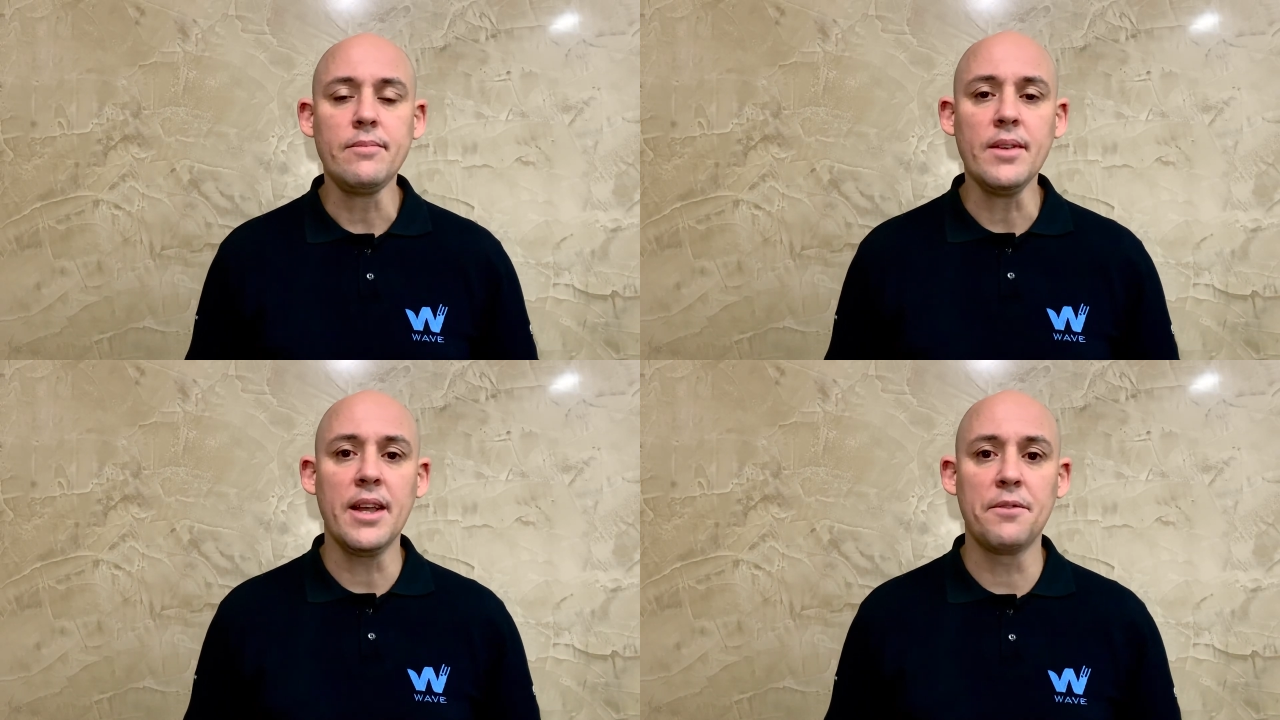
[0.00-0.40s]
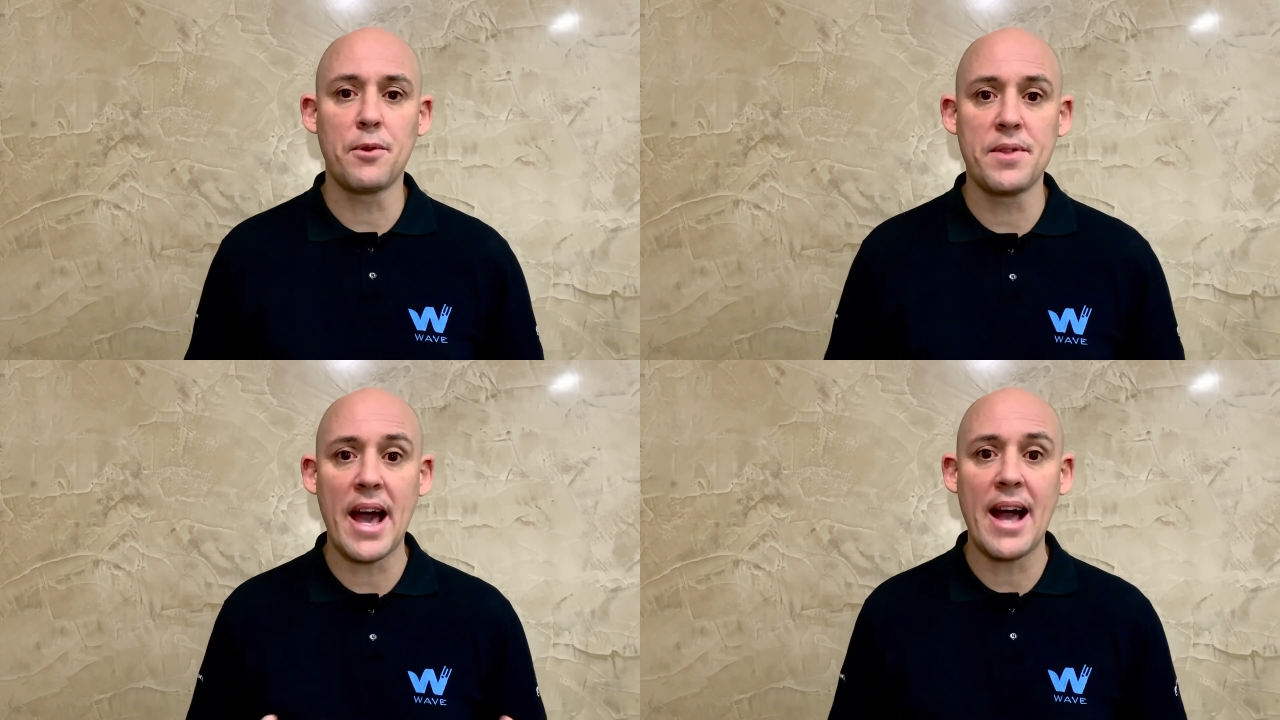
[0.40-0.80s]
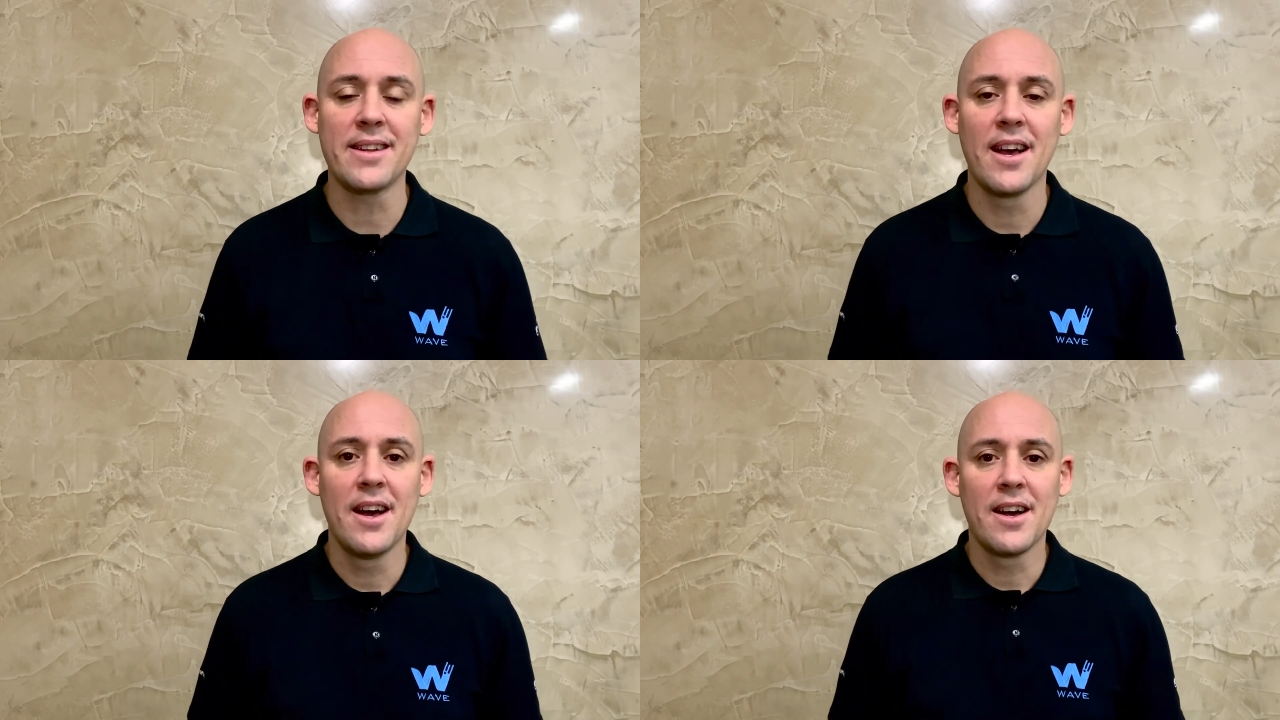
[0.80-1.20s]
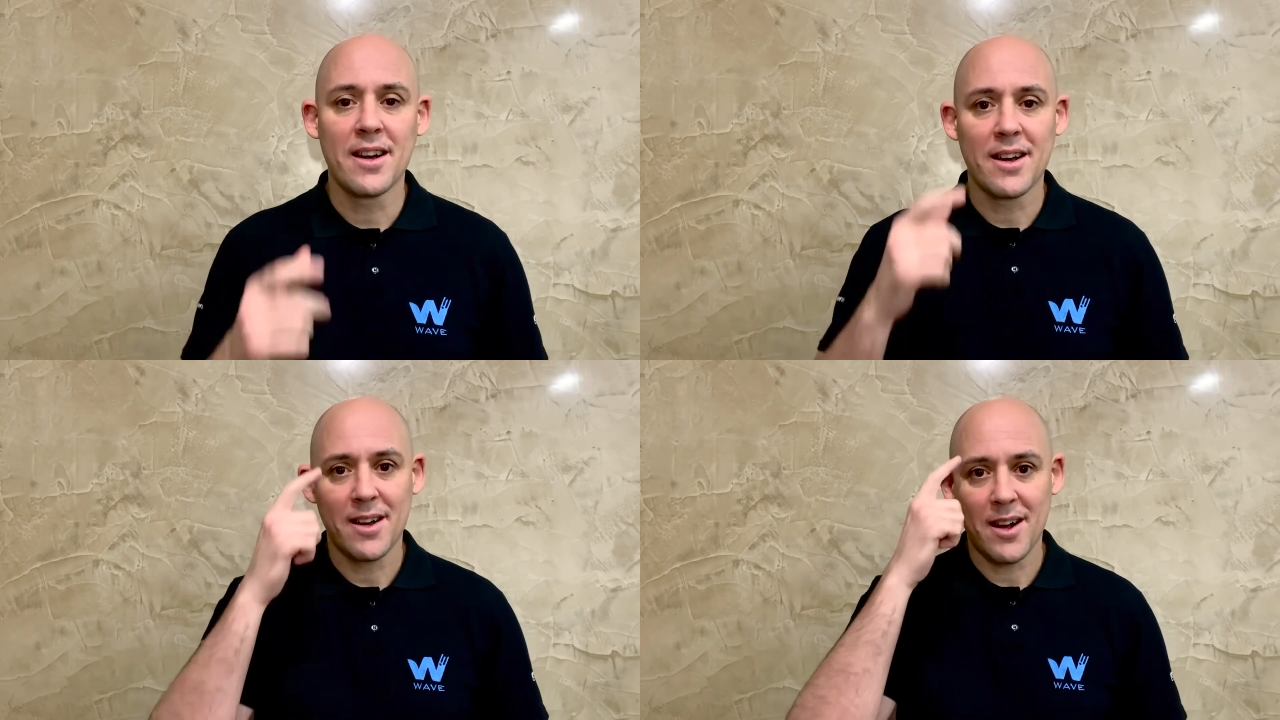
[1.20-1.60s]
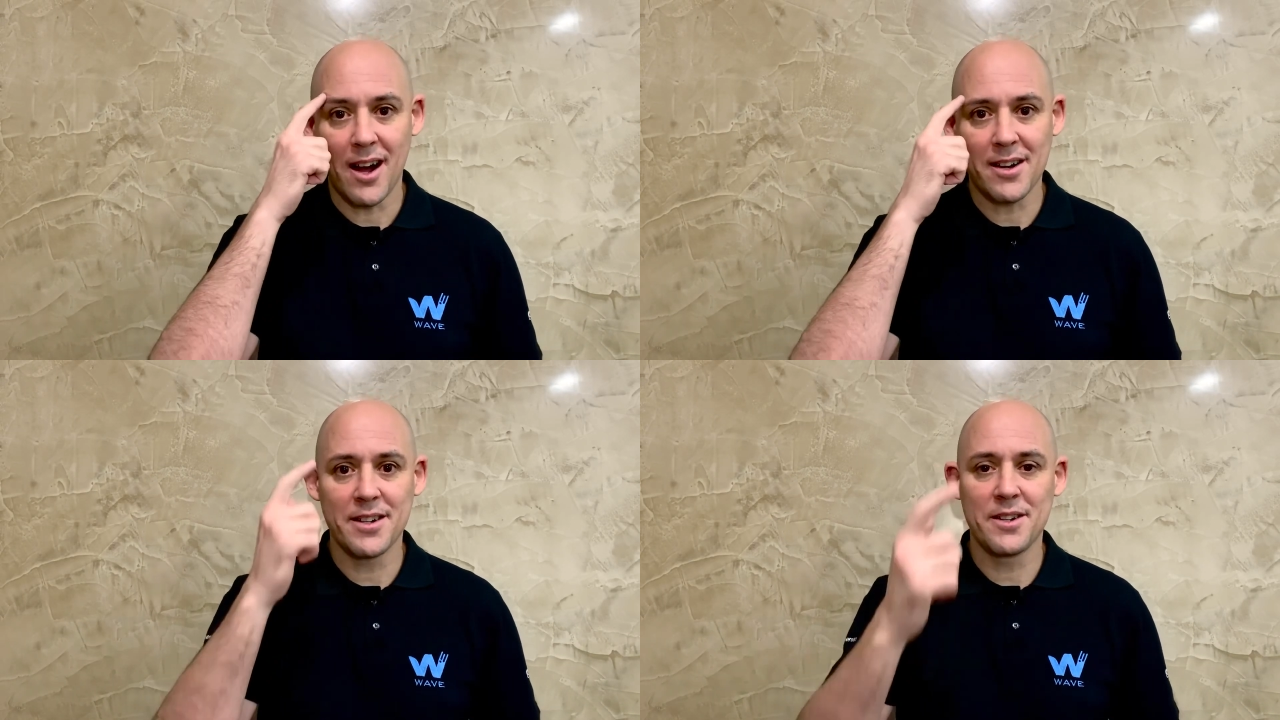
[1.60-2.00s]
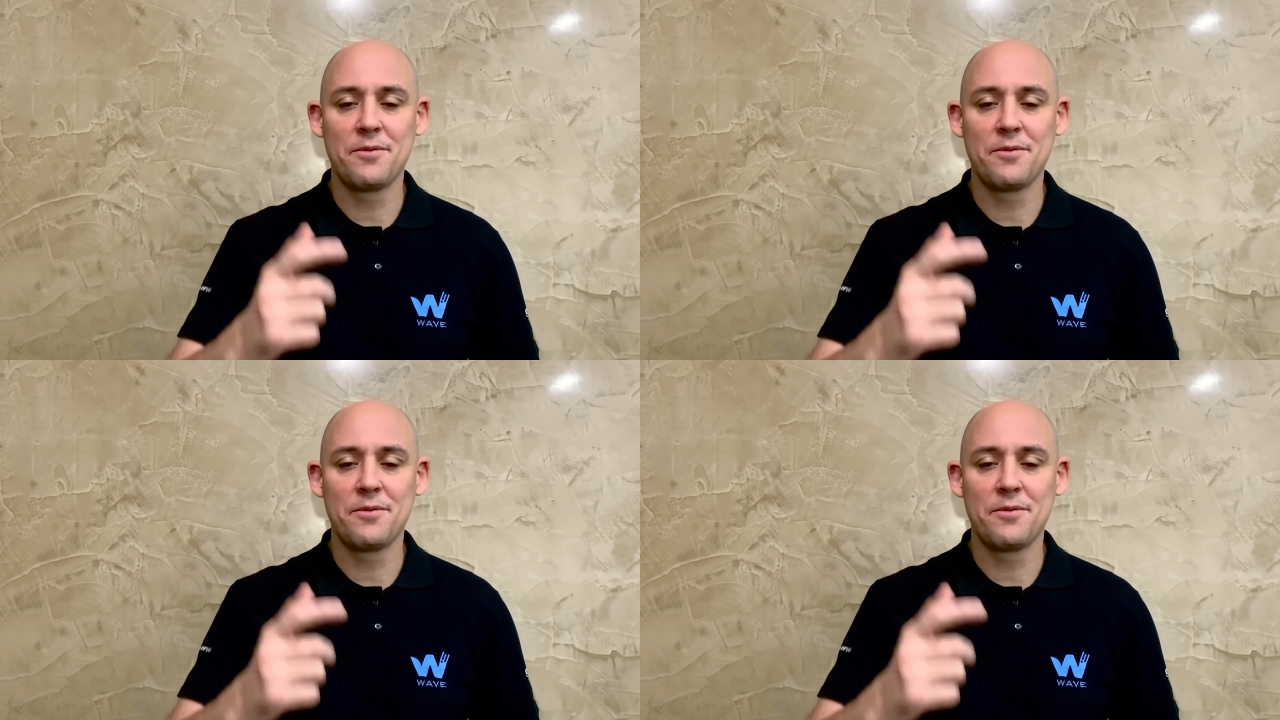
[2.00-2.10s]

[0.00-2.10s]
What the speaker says: And for that, cognitive